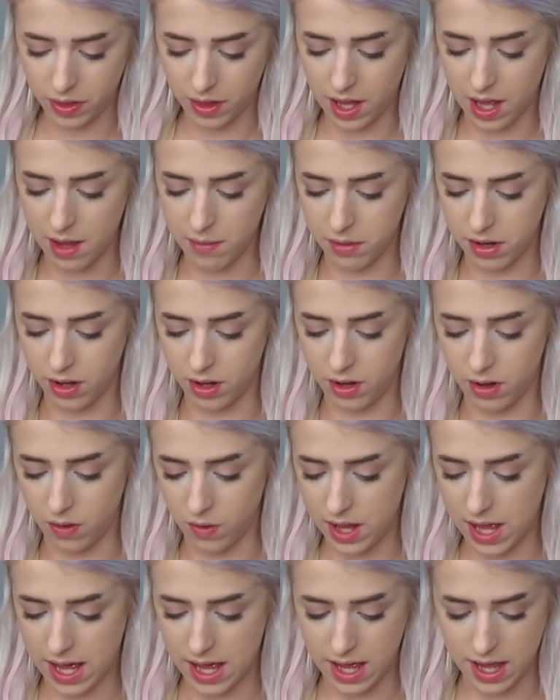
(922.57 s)
I'm gonna go
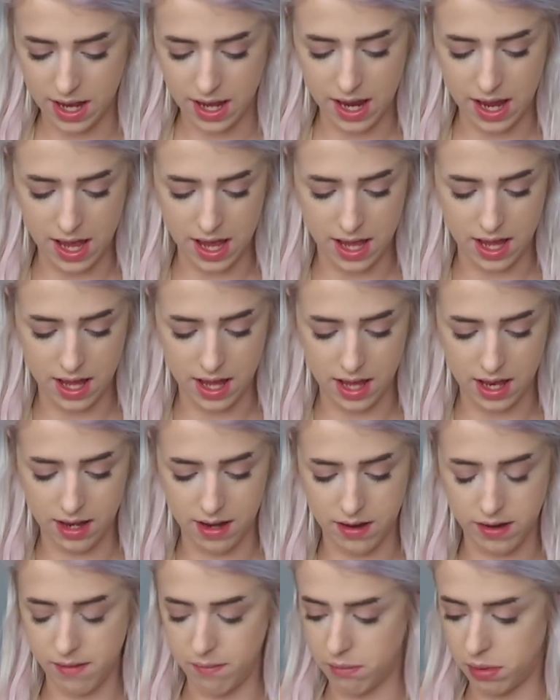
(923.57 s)
ahead
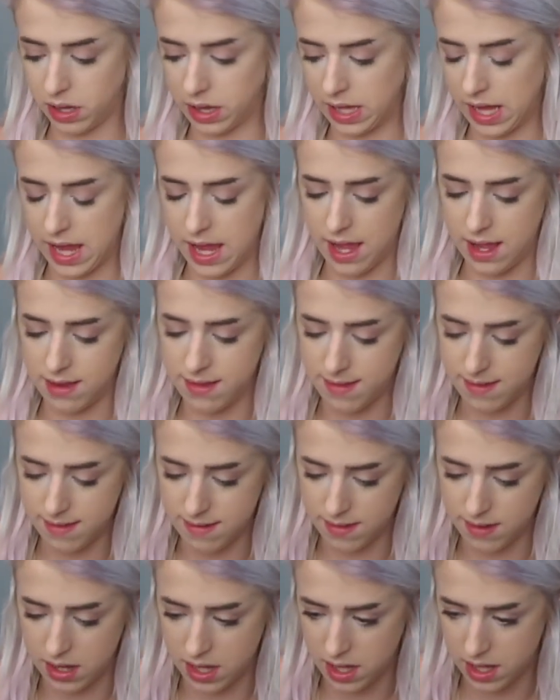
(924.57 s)
and
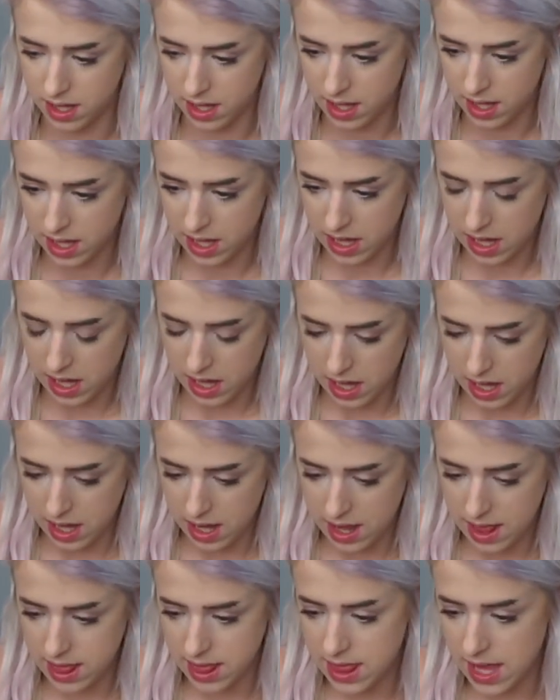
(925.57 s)
place
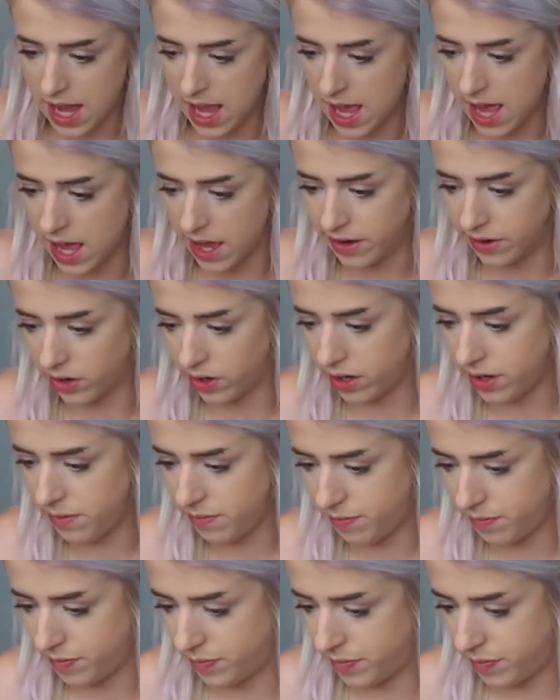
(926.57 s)
the head on.